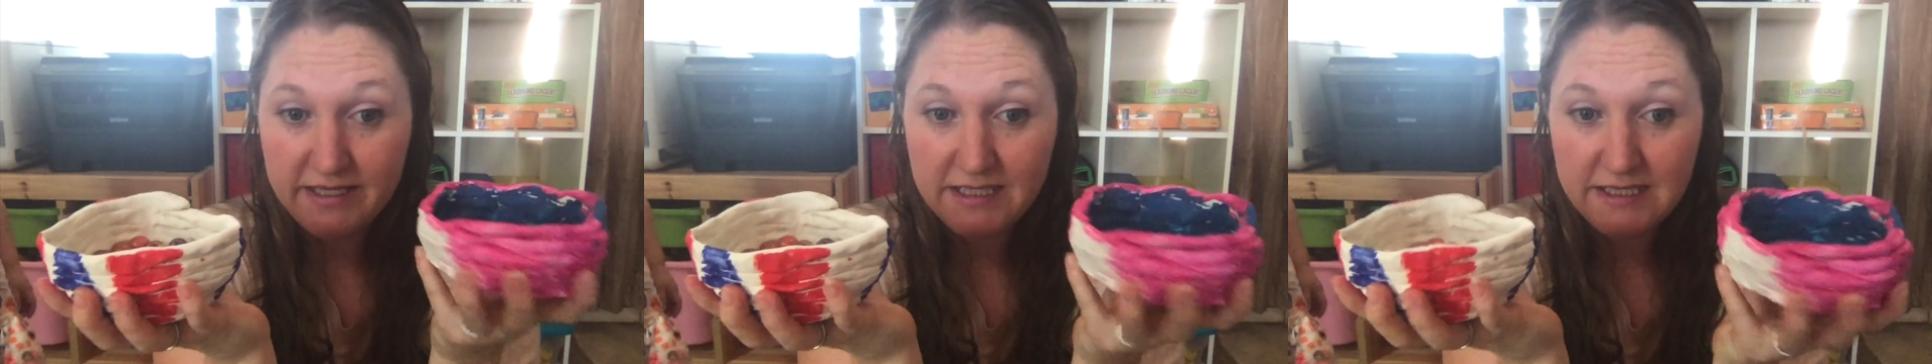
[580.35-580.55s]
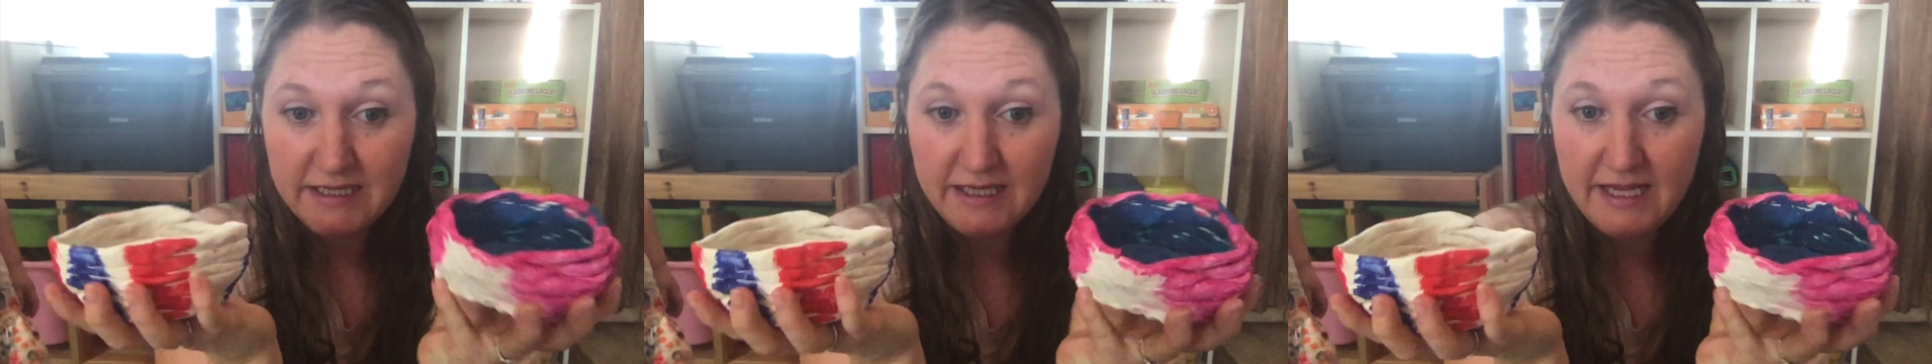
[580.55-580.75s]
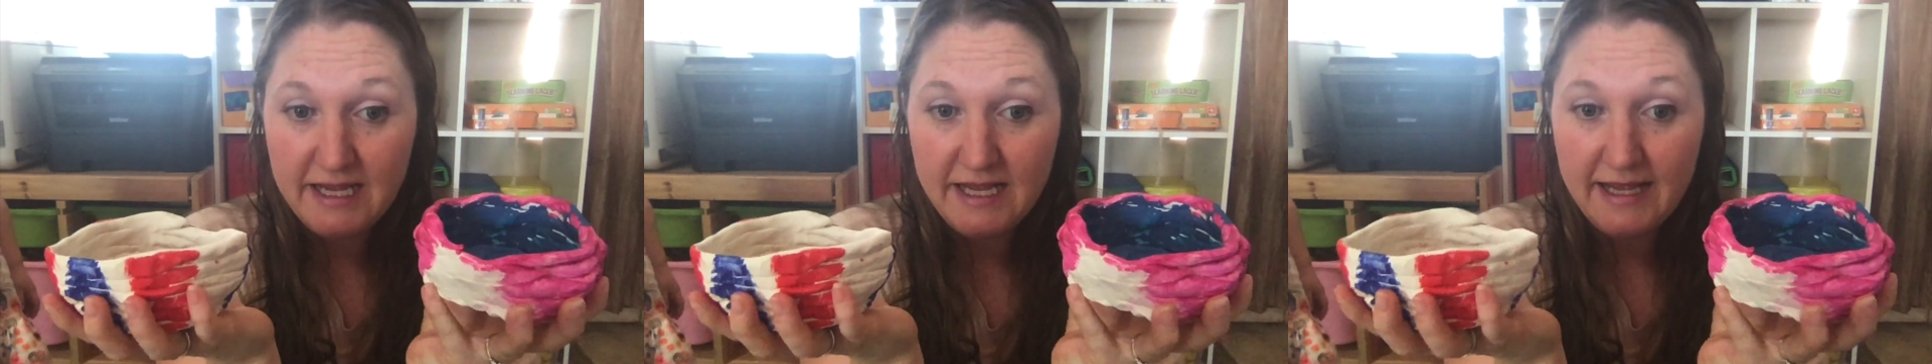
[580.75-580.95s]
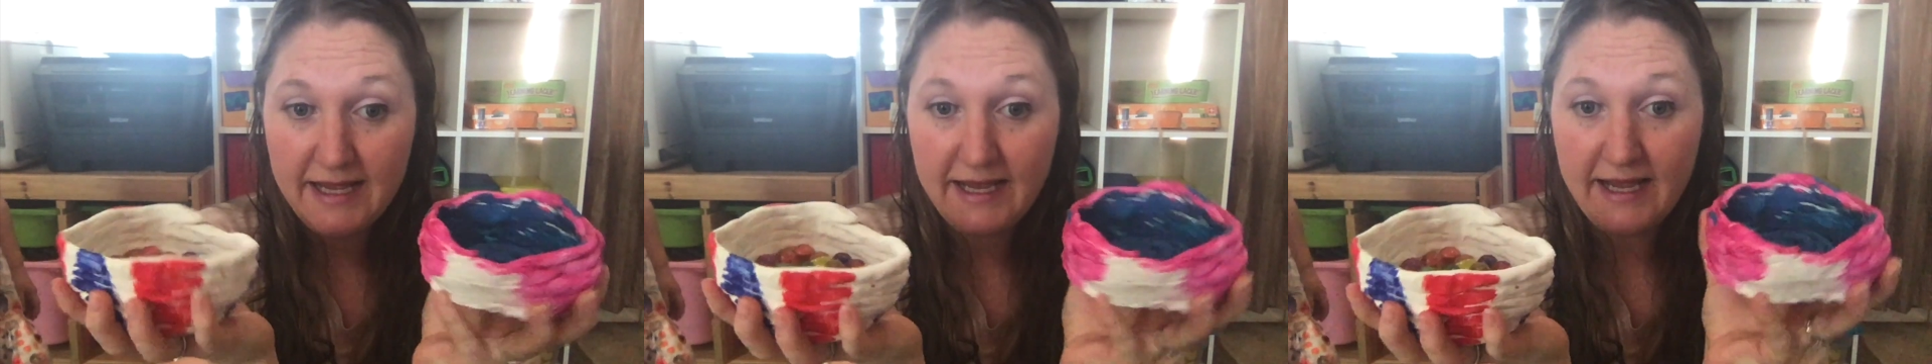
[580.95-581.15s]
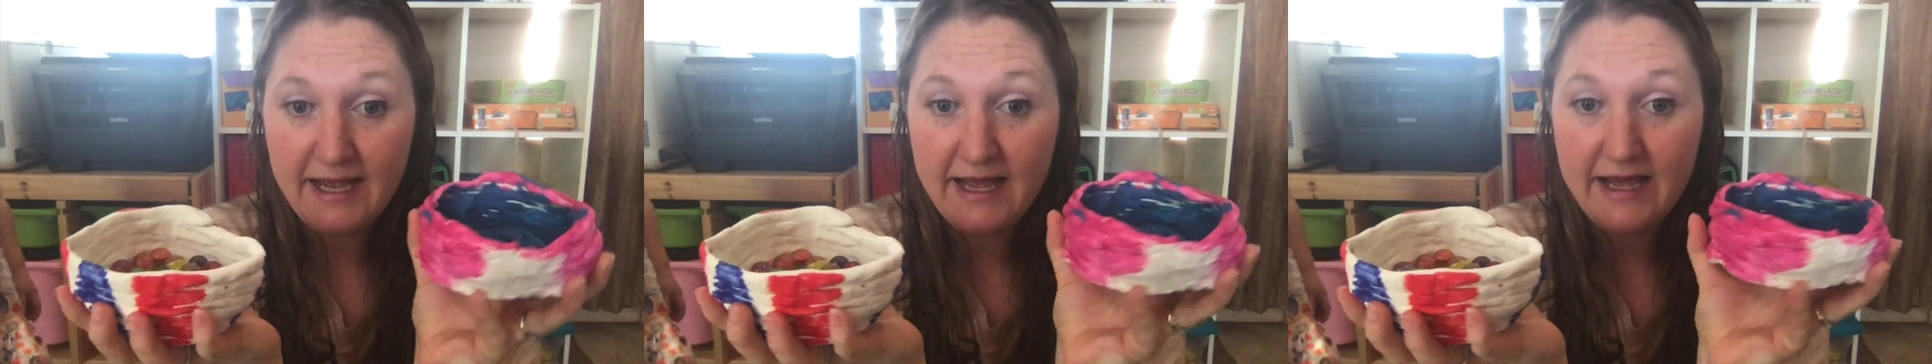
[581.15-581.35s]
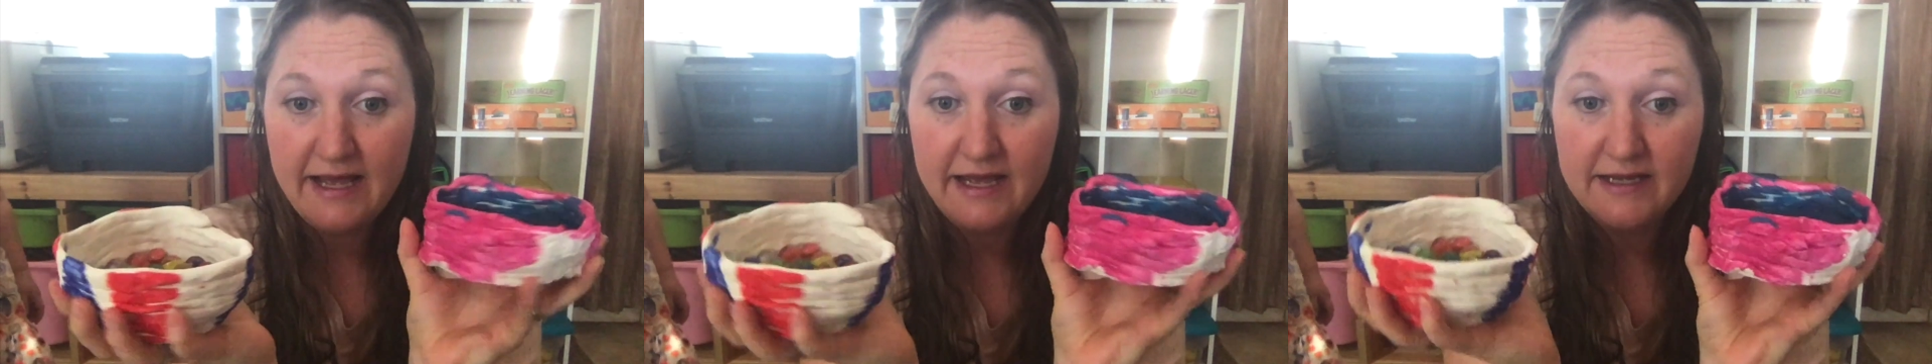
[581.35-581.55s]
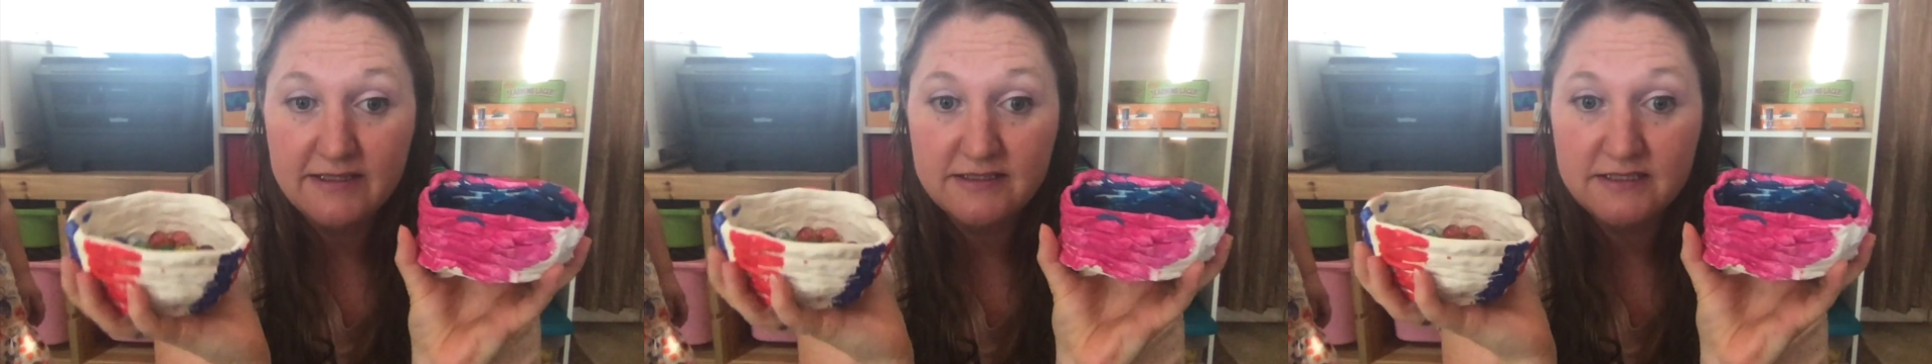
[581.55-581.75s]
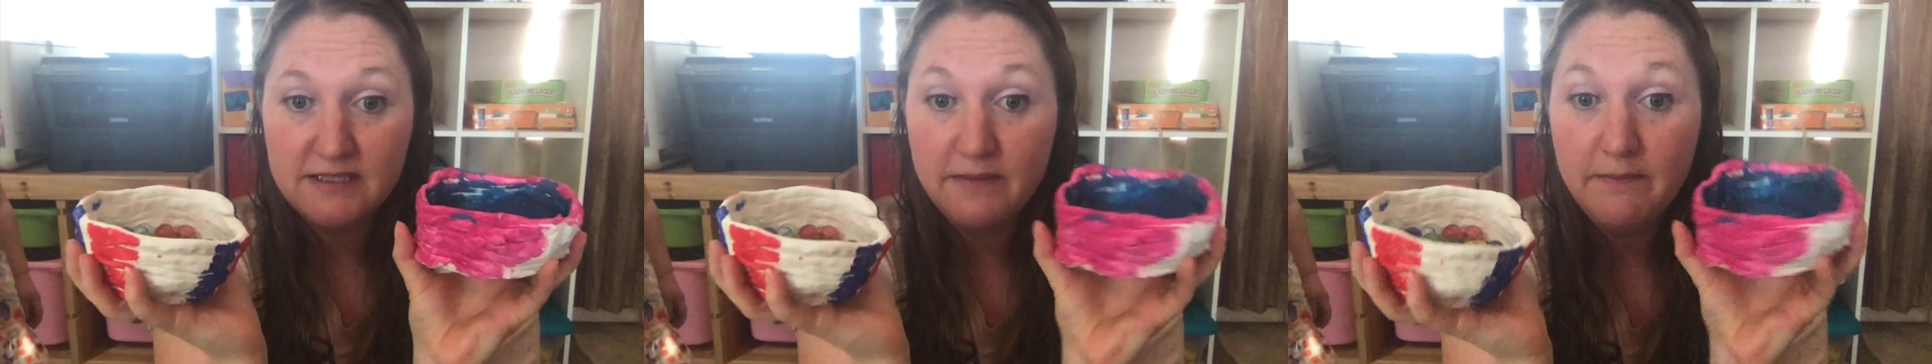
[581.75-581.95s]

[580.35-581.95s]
clay at